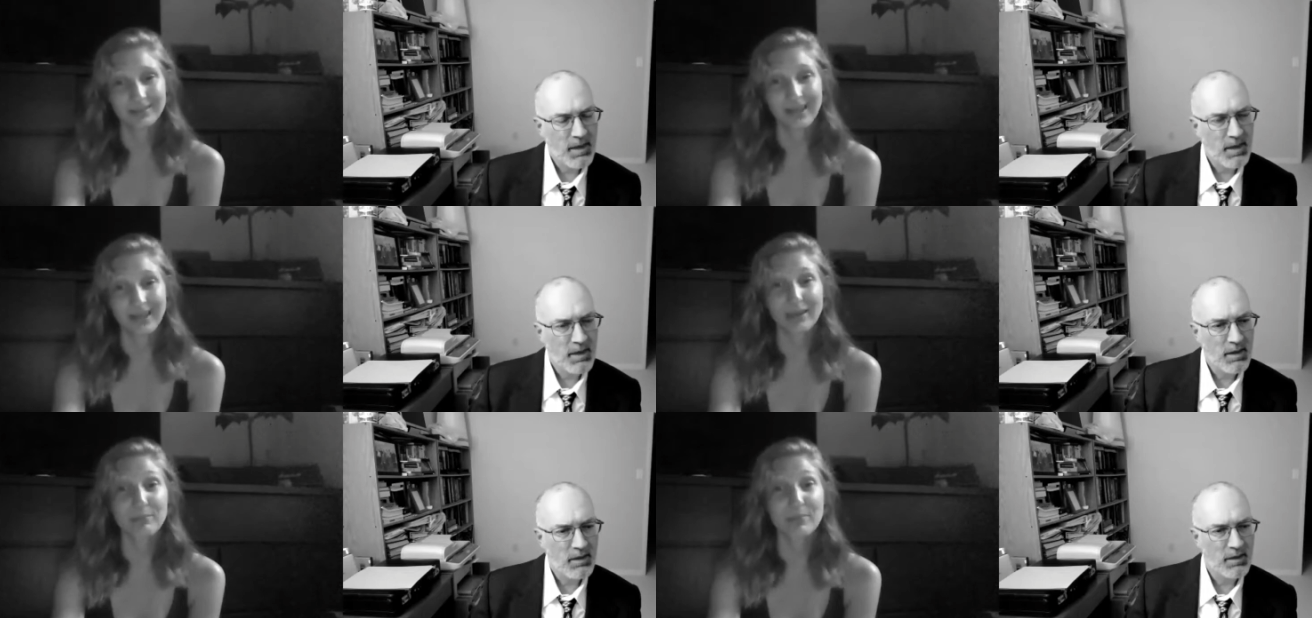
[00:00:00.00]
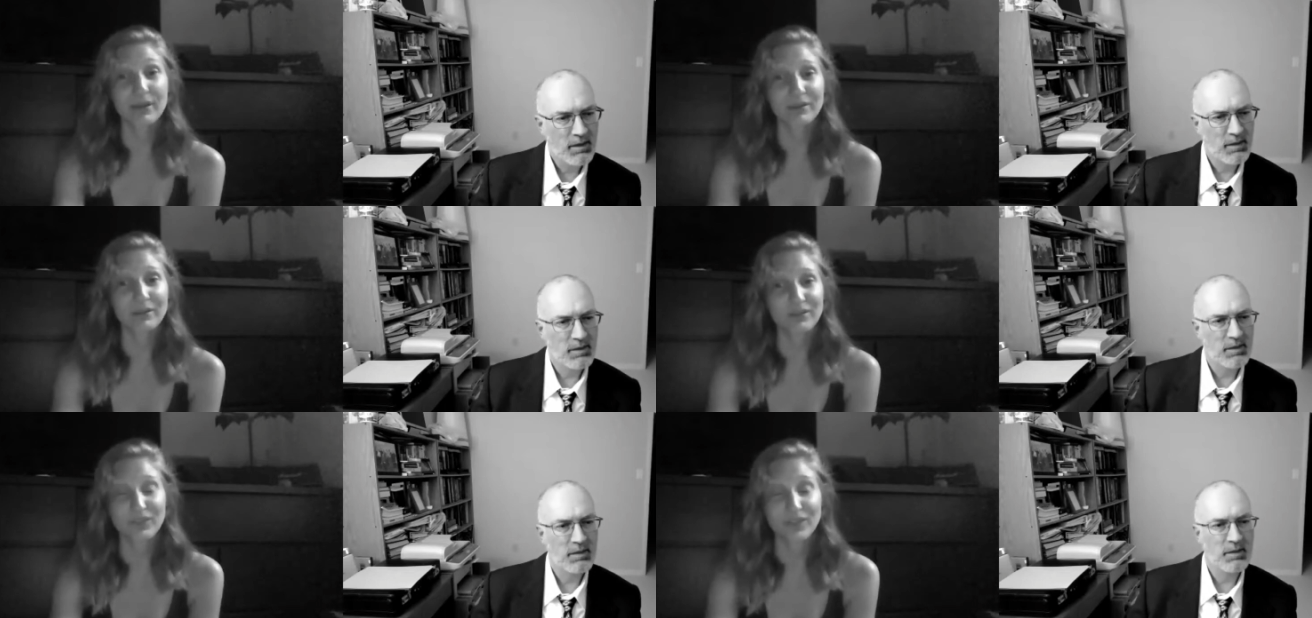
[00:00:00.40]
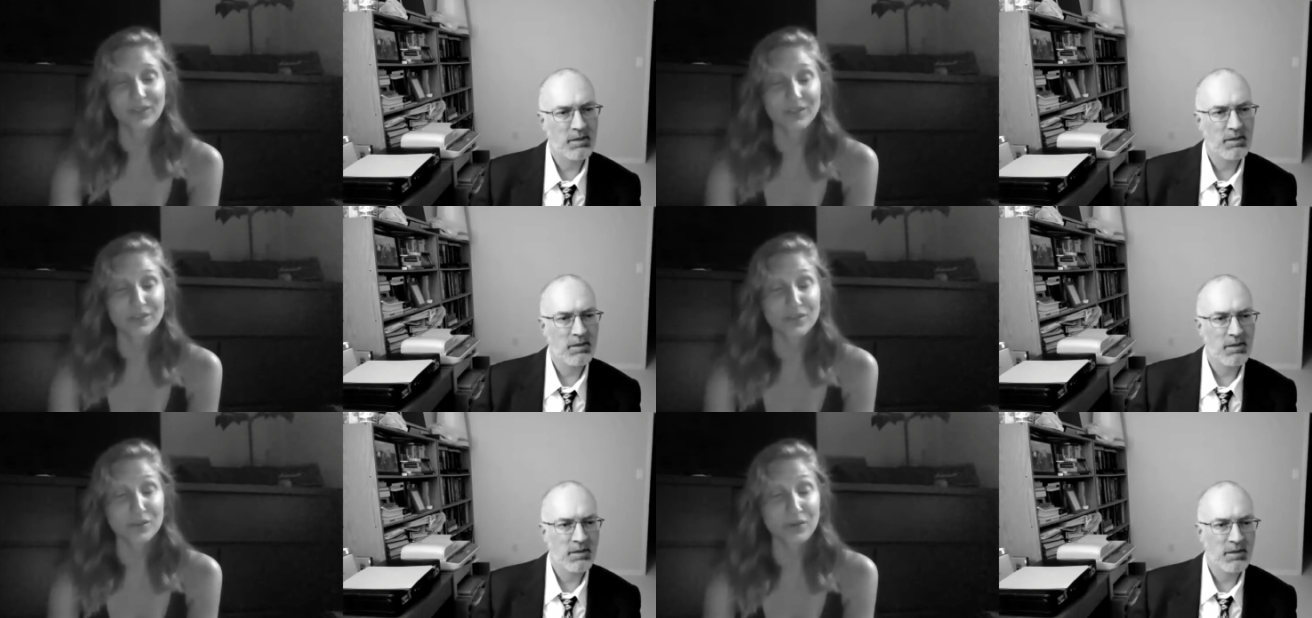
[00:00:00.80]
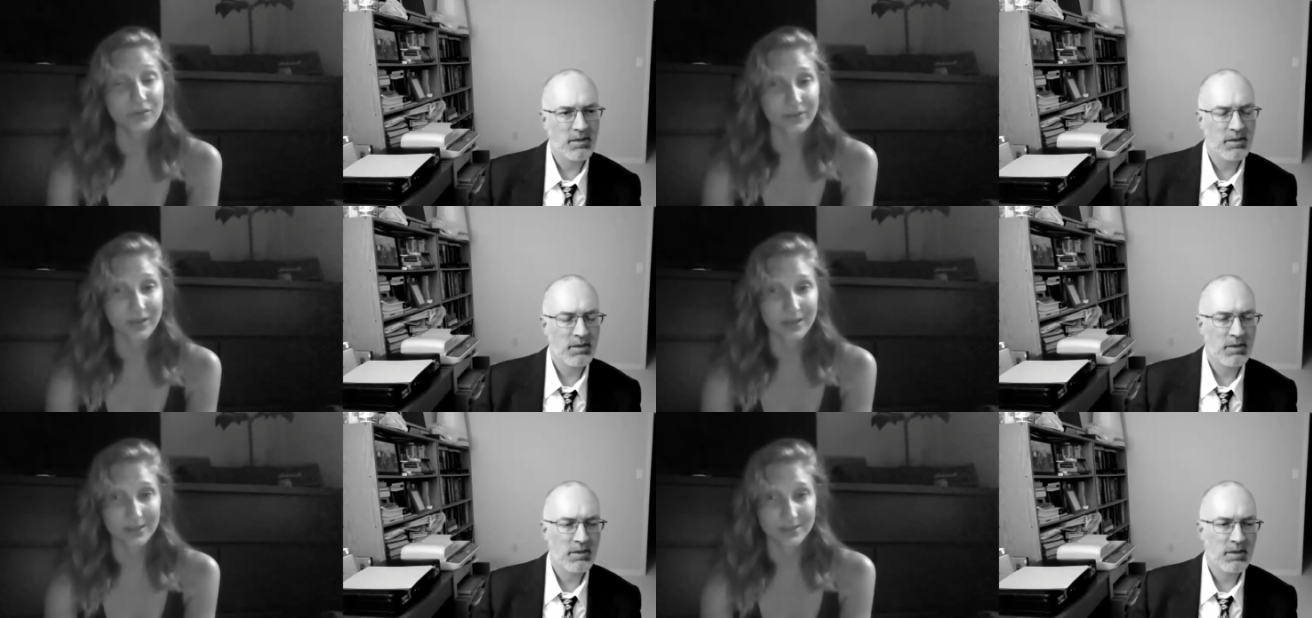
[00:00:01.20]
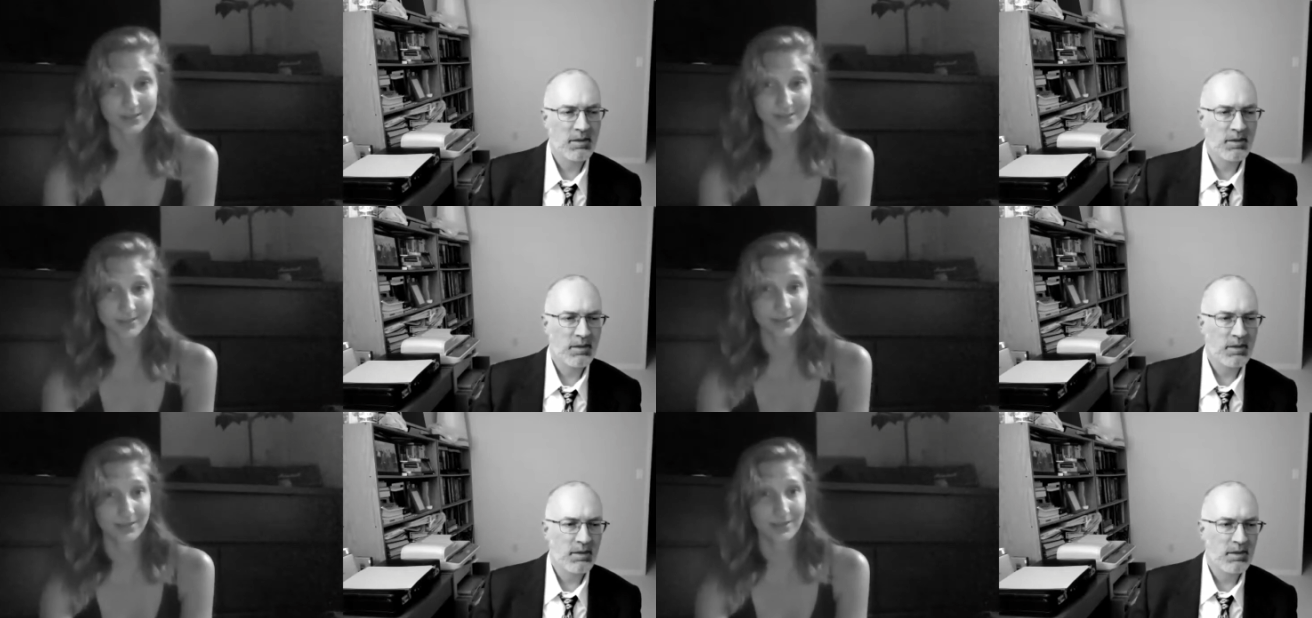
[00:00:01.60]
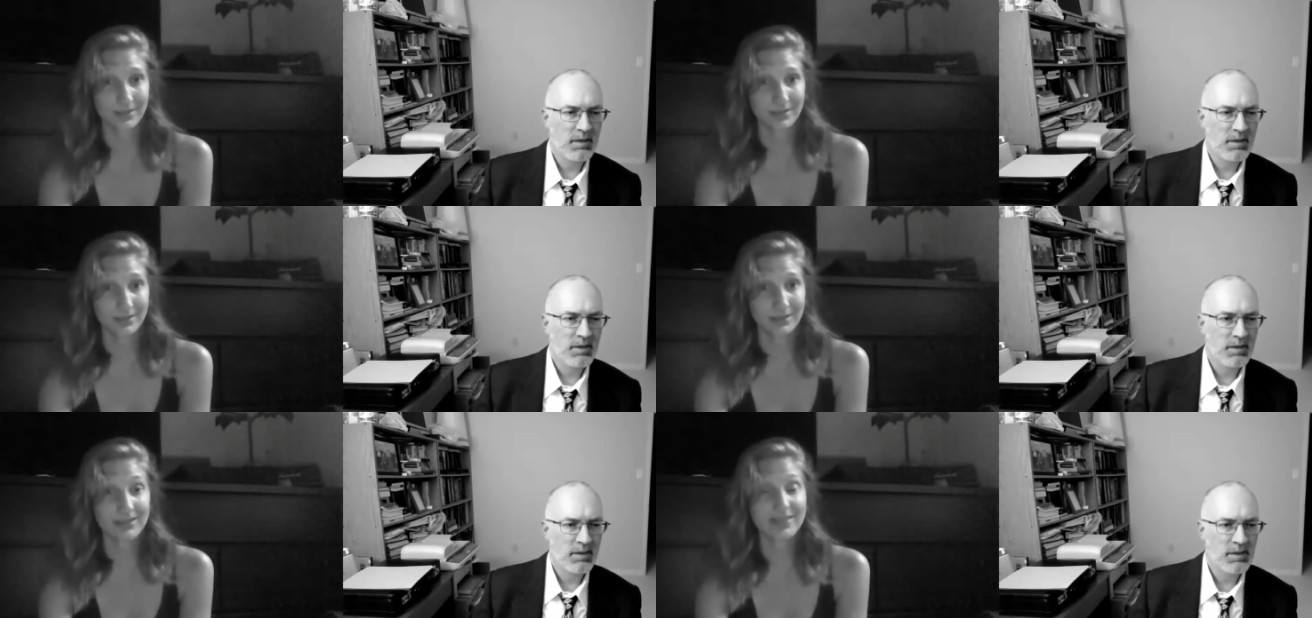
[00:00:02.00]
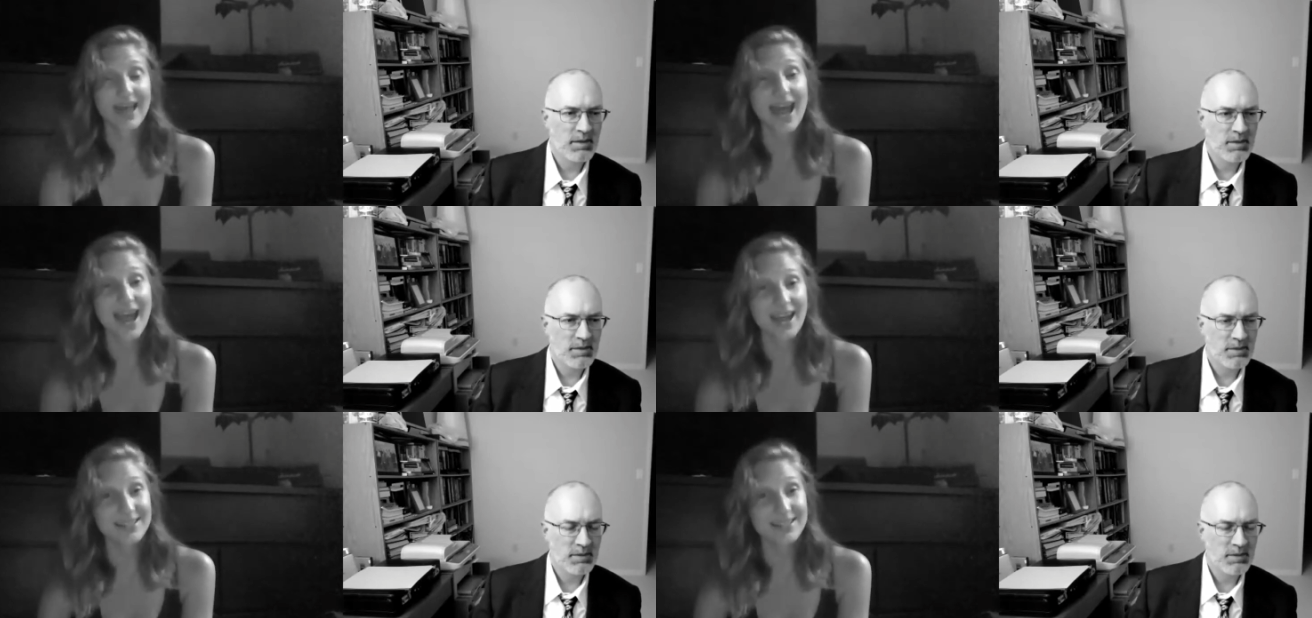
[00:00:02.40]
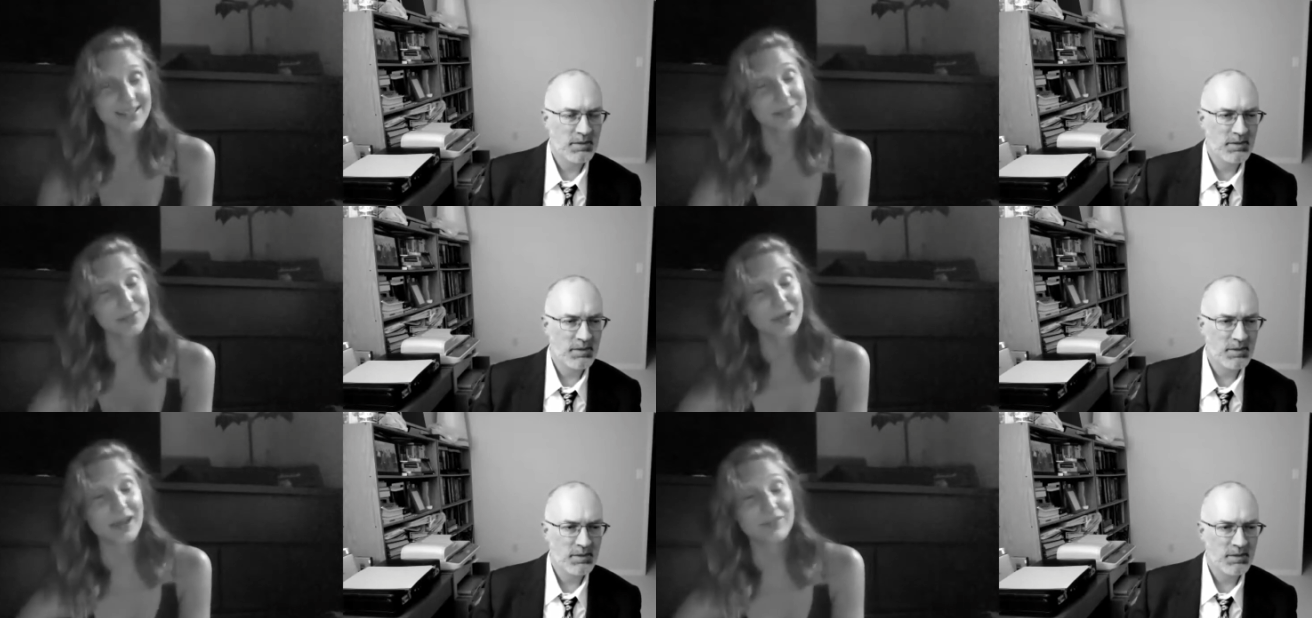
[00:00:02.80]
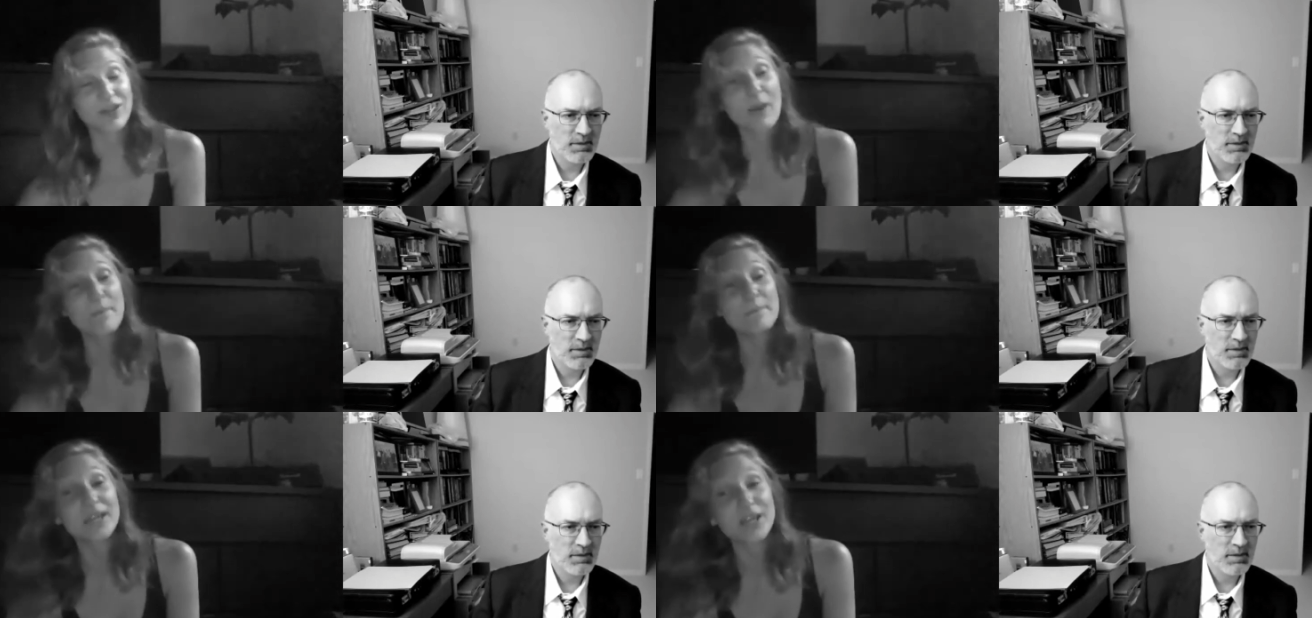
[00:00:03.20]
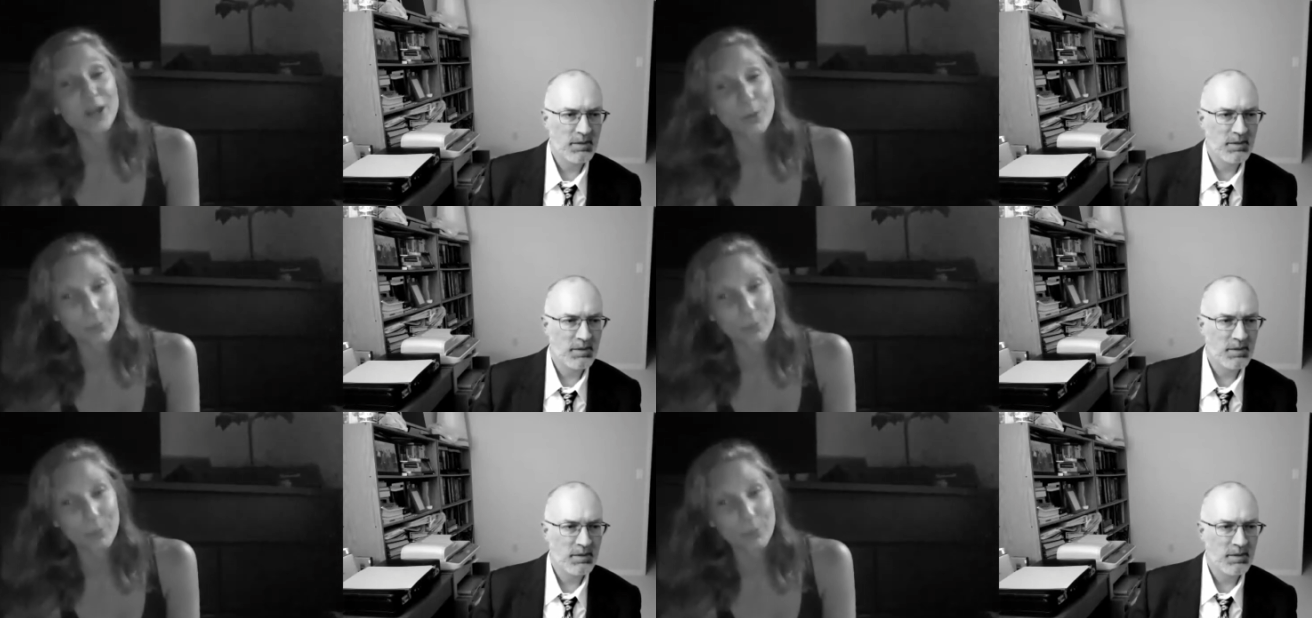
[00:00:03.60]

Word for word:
Speaker 1: I can barely feed the two of us. That is why I've got bigger